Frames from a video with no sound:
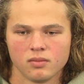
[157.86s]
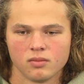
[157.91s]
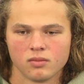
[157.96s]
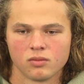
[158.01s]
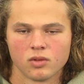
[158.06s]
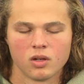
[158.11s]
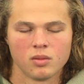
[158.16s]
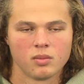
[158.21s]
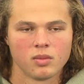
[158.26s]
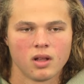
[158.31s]

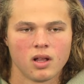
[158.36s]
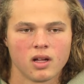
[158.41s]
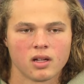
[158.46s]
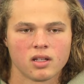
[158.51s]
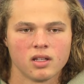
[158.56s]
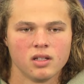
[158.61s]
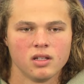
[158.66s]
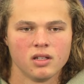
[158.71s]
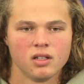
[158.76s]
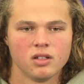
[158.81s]
run
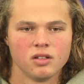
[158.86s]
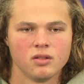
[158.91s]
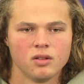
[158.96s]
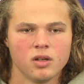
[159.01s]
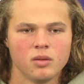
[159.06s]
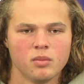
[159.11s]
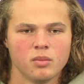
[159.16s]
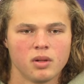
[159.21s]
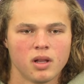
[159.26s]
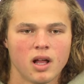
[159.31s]
block and, and,
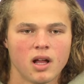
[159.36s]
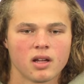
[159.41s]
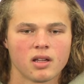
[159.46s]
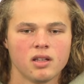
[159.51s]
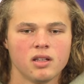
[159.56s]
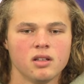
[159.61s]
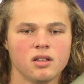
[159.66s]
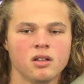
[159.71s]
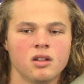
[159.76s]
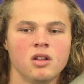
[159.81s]
and block
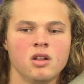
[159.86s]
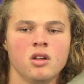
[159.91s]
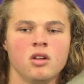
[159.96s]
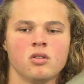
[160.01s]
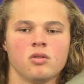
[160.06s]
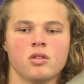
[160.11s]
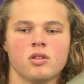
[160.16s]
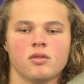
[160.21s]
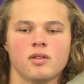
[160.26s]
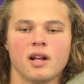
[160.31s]
and
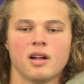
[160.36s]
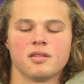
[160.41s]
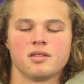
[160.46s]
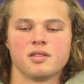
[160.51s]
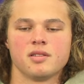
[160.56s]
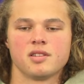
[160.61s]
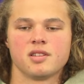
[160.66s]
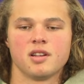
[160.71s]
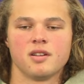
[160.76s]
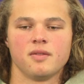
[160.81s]
run routes
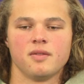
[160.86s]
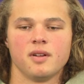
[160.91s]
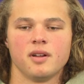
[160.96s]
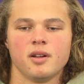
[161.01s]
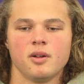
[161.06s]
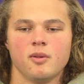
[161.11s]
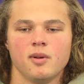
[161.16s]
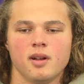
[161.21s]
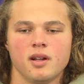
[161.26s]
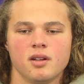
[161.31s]
and stuff
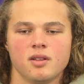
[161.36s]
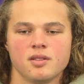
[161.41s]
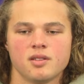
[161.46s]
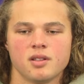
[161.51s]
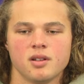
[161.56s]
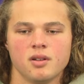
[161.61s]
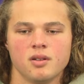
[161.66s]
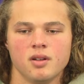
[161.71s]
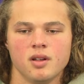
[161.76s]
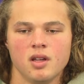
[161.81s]
very well.
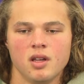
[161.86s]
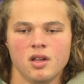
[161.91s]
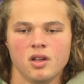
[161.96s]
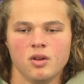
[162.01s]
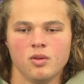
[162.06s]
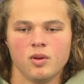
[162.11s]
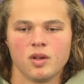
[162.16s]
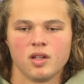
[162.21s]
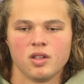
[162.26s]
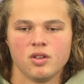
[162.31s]
So
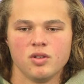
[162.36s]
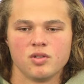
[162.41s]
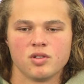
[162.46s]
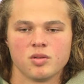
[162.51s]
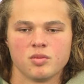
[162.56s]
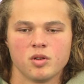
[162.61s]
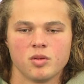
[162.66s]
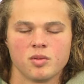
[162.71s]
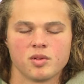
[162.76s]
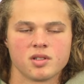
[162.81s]
we can use
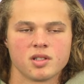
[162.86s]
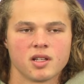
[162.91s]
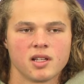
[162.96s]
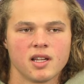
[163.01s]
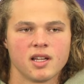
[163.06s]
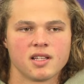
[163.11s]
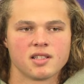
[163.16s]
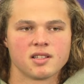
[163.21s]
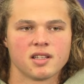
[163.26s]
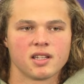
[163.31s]
him almost like,
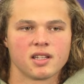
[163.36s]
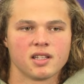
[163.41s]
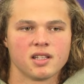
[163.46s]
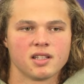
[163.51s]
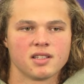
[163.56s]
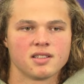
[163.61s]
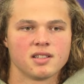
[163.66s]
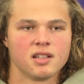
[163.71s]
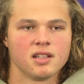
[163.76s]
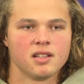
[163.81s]
as like an
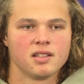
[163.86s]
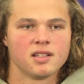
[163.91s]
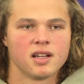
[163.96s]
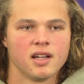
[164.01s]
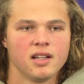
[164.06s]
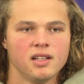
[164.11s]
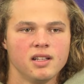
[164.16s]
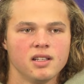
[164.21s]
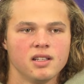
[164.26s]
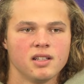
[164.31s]
extended
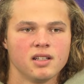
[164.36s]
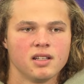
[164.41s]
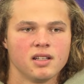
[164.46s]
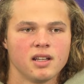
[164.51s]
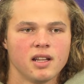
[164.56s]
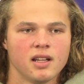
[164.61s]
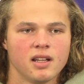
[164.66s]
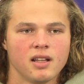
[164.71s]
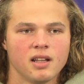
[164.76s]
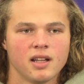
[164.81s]
tight end
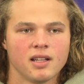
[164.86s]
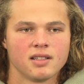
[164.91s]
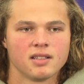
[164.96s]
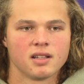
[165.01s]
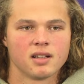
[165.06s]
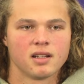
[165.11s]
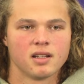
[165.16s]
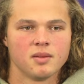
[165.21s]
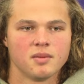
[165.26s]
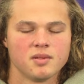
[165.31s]
at, at
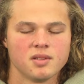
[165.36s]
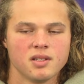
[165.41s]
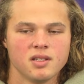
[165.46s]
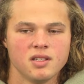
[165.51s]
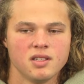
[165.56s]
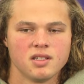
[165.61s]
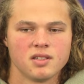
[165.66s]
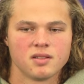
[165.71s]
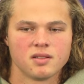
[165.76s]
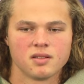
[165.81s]
times. And
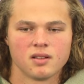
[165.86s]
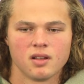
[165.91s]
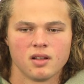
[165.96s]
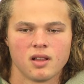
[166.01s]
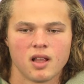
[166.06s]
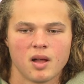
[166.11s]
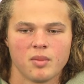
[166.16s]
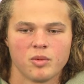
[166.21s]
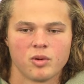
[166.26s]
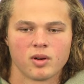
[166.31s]
he's a
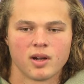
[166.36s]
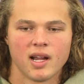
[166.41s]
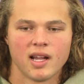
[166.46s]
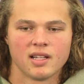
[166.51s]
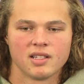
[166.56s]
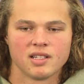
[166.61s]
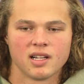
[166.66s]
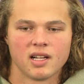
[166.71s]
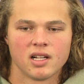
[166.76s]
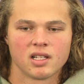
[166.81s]
lot more
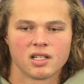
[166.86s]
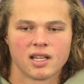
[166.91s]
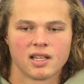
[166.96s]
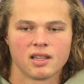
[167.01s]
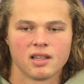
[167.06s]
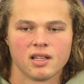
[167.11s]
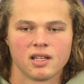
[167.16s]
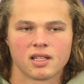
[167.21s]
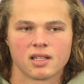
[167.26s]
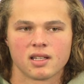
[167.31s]
agile and
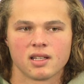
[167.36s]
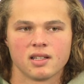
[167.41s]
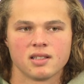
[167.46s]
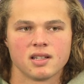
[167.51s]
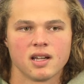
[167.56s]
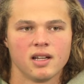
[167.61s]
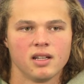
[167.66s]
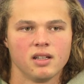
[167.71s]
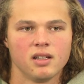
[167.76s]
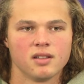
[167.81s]
athletic than a
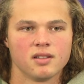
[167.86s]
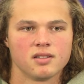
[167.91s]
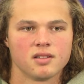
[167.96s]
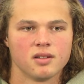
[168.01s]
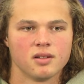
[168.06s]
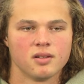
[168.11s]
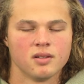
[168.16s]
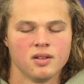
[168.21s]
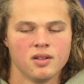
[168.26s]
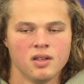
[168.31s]
tight end.
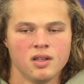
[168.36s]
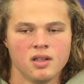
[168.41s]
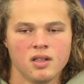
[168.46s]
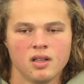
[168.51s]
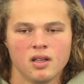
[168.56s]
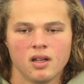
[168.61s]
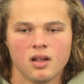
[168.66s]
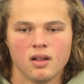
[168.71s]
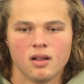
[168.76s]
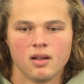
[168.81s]
So
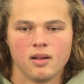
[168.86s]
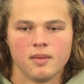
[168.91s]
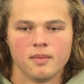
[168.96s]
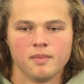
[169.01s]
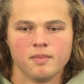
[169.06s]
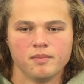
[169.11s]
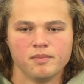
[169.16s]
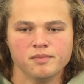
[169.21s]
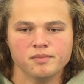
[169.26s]
um,